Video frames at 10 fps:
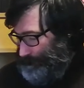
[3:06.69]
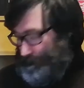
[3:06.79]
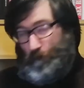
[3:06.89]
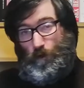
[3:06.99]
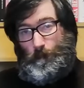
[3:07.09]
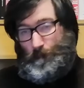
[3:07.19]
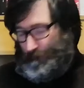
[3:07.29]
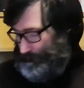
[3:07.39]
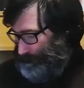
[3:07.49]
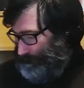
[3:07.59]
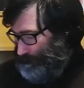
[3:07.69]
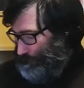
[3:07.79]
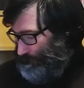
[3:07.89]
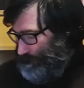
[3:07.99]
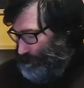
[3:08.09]
Europe and
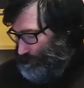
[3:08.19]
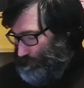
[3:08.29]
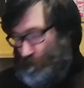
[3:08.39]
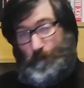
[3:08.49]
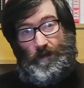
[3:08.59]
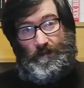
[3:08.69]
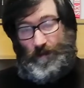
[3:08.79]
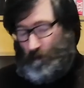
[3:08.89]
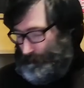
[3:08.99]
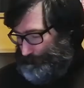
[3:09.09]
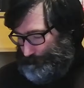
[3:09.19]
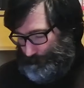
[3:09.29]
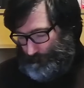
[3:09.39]
we go to Brazil.